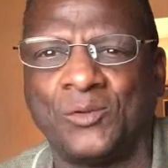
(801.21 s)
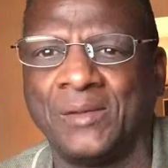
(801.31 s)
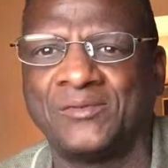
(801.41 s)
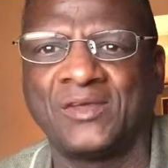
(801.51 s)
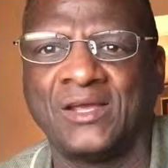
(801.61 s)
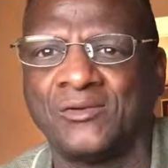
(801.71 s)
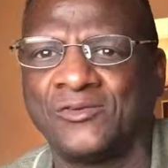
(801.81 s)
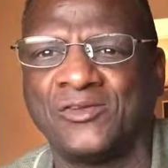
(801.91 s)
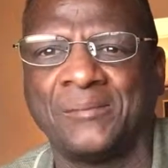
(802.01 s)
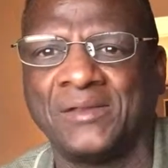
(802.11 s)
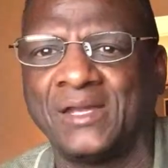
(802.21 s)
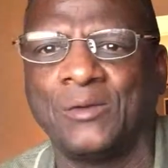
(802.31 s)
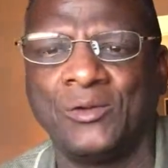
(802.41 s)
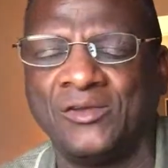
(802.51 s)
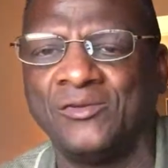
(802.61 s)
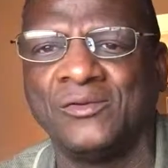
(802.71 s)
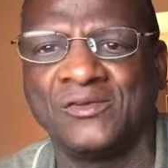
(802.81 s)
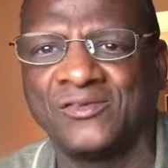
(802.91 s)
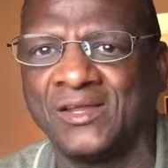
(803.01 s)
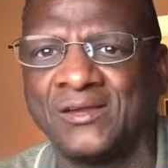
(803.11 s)
website or something that we do in
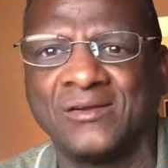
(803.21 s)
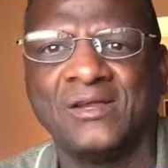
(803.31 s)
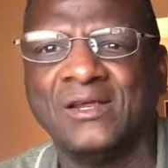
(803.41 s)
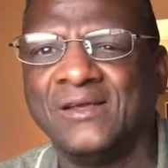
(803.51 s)
the center.